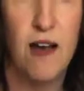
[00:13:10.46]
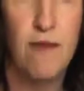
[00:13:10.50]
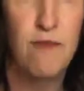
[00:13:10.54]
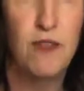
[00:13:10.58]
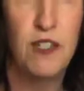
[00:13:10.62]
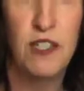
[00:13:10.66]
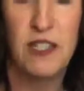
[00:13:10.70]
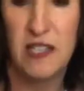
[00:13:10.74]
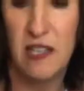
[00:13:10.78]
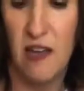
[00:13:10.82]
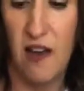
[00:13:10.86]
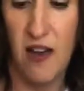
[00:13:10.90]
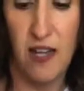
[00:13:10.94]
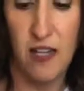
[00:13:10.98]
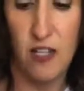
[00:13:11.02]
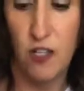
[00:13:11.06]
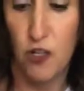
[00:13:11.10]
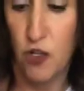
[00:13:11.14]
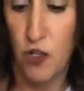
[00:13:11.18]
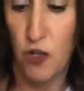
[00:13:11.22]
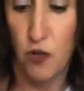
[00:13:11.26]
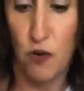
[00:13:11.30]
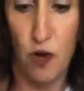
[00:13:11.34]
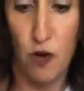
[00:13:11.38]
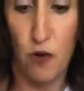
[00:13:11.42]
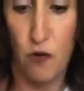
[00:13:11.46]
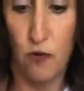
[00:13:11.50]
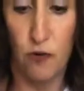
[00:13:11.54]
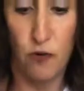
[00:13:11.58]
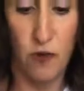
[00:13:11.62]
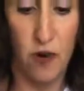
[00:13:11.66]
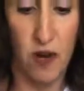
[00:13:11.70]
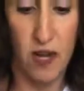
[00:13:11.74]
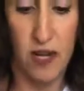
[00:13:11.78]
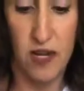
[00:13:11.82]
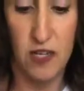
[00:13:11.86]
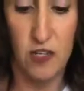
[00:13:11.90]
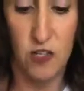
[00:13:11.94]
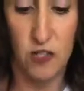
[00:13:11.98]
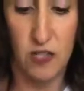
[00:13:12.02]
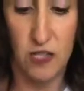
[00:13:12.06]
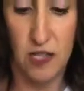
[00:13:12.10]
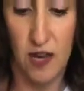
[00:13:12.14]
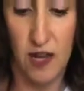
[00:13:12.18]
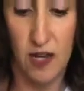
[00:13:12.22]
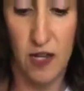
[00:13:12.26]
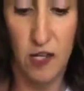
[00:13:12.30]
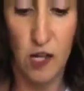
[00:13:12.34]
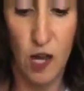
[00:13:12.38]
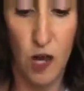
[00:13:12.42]
design is your own, right? Just
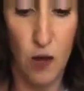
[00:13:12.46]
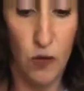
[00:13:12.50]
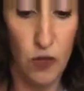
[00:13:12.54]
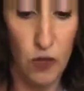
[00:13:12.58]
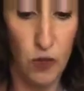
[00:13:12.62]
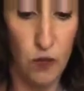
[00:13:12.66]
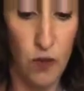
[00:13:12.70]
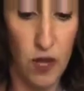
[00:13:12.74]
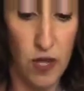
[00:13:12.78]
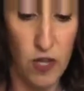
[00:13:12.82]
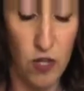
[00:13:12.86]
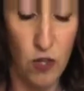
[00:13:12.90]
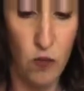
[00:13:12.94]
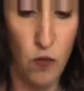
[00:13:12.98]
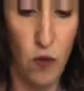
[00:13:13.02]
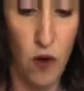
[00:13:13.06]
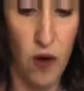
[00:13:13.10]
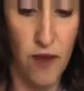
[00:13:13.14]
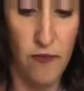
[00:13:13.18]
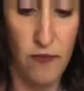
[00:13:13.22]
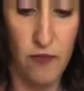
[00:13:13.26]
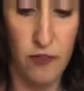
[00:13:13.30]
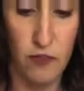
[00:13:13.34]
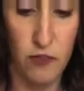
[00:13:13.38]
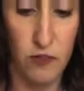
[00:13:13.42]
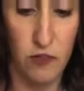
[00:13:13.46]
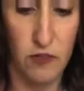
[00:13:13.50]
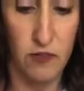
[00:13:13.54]
kind of go with what you want.